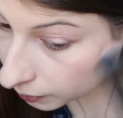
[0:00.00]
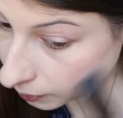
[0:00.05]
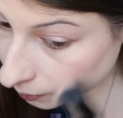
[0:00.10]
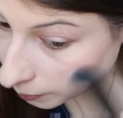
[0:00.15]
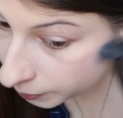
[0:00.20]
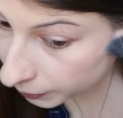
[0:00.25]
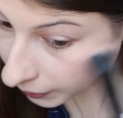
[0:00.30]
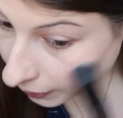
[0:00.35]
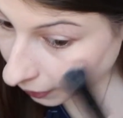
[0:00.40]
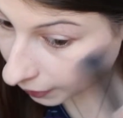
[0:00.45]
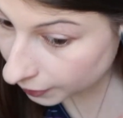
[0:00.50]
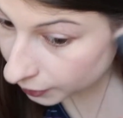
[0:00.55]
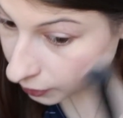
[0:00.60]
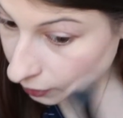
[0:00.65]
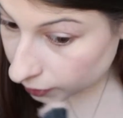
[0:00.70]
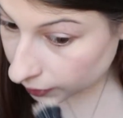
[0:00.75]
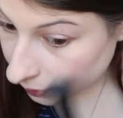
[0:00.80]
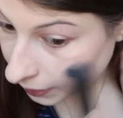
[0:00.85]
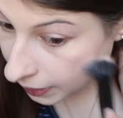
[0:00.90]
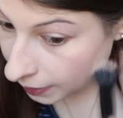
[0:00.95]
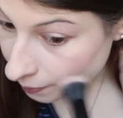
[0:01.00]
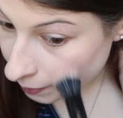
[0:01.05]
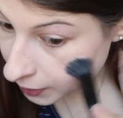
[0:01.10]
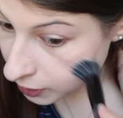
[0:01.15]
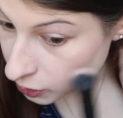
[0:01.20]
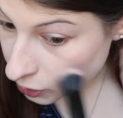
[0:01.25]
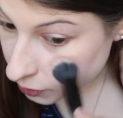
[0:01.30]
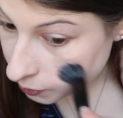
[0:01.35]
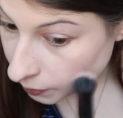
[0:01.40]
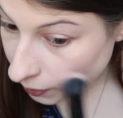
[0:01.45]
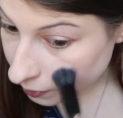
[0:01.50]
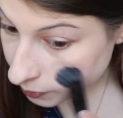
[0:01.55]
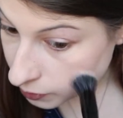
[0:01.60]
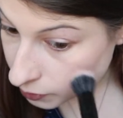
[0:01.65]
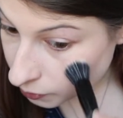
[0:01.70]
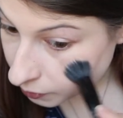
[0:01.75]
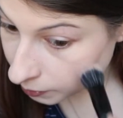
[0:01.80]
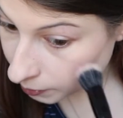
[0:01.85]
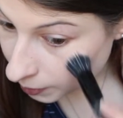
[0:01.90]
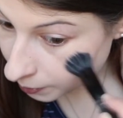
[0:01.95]
But yeah, like I mentioned when I was
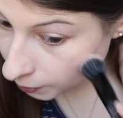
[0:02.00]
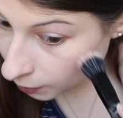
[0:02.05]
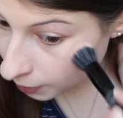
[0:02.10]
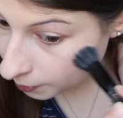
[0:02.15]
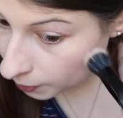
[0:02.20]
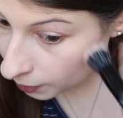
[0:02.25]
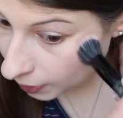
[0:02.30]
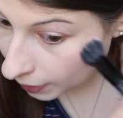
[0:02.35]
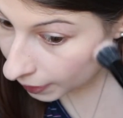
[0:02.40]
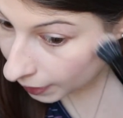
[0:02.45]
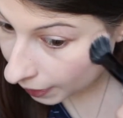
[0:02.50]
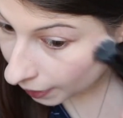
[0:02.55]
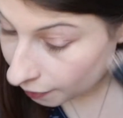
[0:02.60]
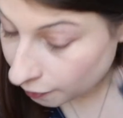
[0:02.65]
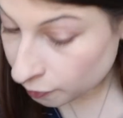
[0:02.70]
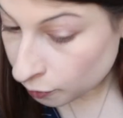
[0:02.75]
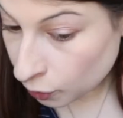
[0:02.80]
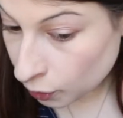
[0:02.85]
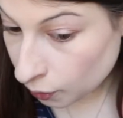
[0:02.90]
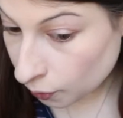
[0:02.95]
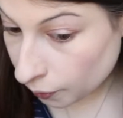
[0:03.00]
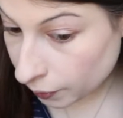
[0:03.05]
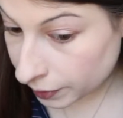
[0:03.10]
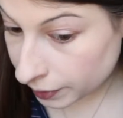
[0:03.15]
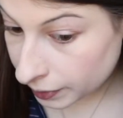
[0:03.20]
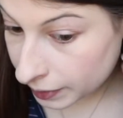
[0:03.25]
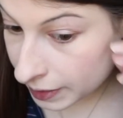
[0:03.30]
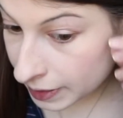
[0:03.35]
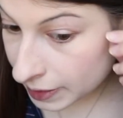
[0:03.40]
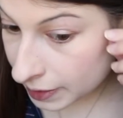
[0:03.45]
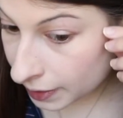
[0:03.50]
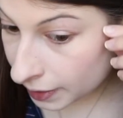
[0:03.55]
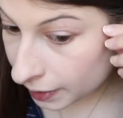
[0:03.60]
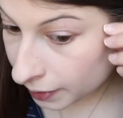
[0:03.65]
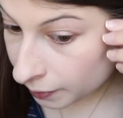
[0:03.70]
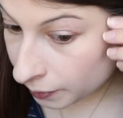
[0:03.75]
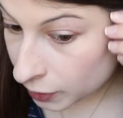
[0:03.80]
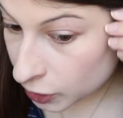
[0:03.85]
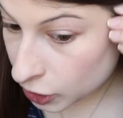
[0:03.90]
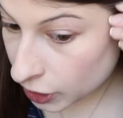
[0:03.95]
doing my primer, I have more oily
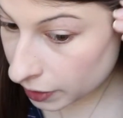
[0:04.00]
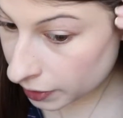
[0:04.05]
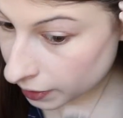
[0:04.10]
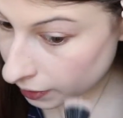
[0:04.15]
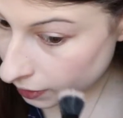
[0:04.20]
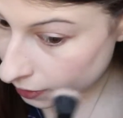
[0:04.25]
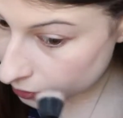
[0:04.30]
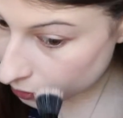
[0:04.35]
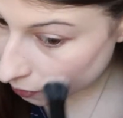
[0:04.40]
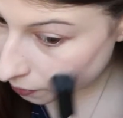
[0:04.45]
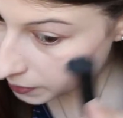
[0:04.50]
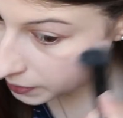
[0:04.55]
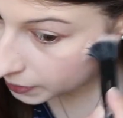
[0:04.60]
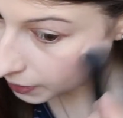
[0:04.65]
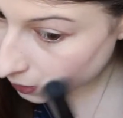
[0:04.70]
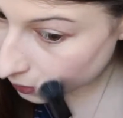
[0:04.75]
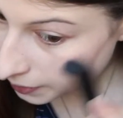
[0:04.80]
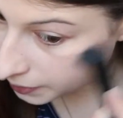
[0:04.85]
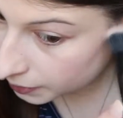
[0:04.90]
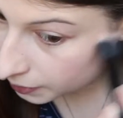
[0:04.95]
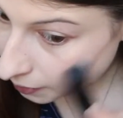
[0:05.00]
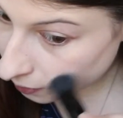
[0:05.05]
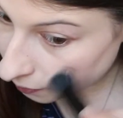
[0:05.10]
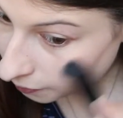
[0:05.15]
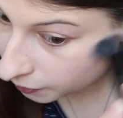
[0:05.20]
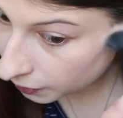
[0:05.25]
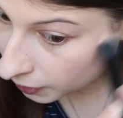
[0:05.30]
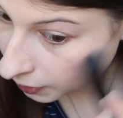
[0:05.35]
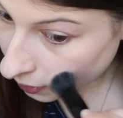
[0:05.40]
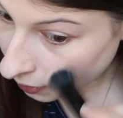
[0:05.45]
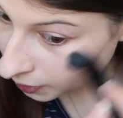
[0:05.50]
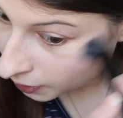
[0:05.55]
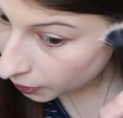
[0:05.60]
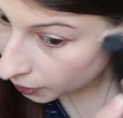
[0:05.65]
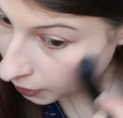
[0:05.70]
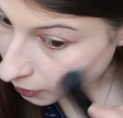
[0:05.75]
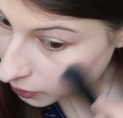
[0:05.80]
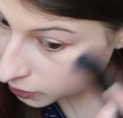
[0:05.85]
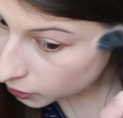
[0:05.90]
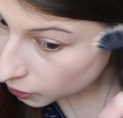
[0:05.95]
skin, which I think has always kind of
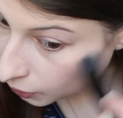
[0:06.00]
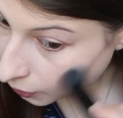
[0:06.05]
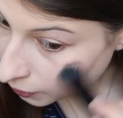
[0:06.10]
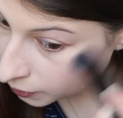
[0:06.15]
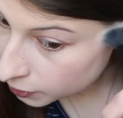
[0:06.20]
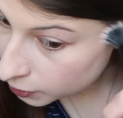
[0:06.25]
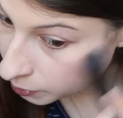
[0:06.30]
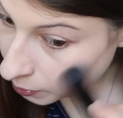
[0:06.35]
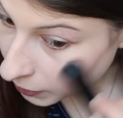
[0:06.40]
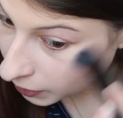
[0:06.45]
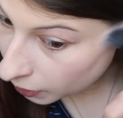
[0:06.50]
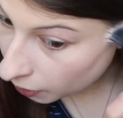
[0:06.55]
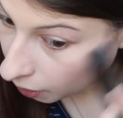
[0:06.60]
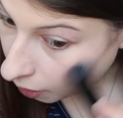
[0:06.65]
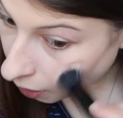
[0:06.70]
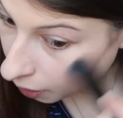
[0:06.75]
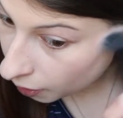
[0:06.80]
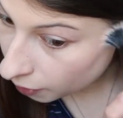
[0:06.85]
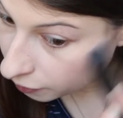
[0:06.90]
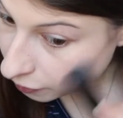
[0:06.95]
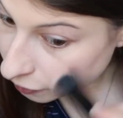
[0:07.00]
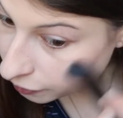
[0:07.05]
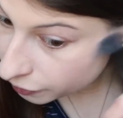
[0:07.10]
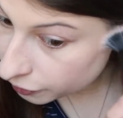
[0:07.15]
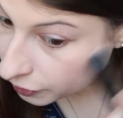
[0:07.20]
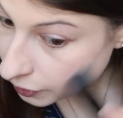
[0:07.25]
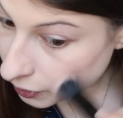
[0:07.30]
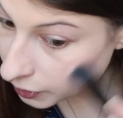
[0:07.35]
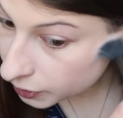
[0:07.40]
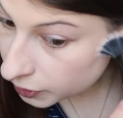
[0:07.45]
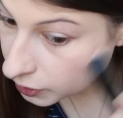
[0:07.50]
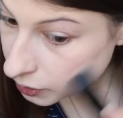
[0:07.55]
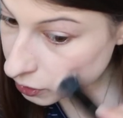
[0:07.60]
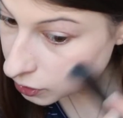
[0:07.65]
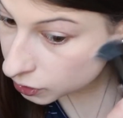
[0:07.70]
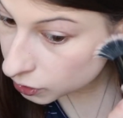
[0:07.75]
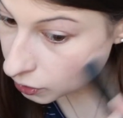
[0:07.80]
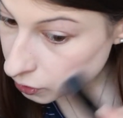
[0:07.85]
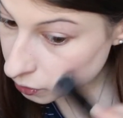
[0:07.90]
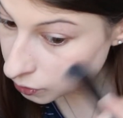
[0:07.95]
turned me off
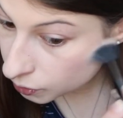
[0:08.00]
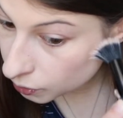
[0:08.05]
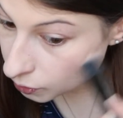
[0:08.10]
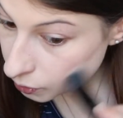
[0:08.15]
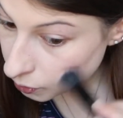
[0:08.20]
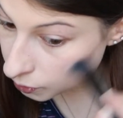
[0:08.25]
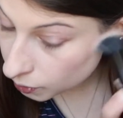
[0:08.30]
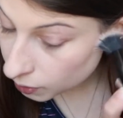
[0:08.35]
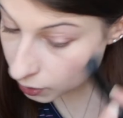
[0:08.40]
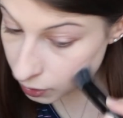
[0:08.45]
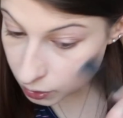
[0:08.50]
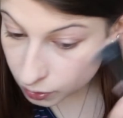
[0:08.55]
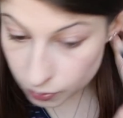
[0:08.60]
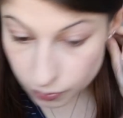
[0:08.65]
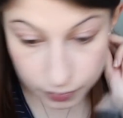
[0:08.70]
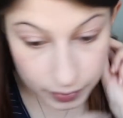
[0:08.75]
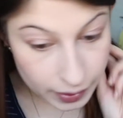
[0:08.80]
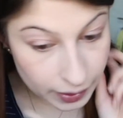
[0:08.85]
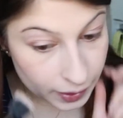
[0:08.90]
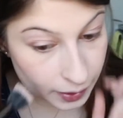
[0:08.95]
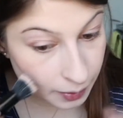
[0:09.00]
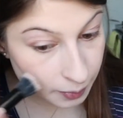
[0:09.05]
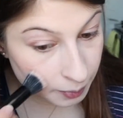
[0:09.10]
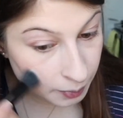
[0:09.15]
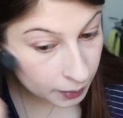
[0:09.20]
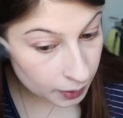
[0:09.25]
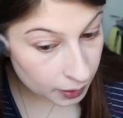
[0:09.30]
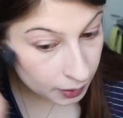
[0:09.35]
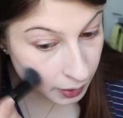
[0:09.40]
to cream